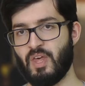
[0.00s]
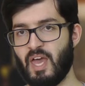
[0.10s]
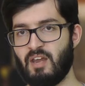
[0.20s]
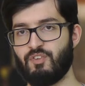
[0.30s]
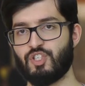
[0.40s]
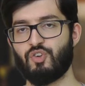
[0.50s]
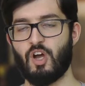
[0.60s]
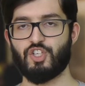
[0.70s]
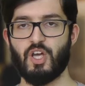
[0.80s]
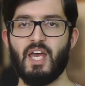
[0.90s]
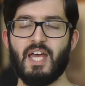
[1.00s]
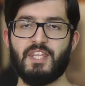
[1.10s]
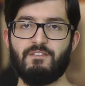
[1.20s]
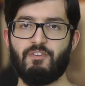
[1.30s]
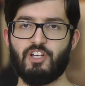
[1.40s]
to their infrastructure.
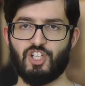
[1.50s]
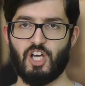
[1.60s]
The French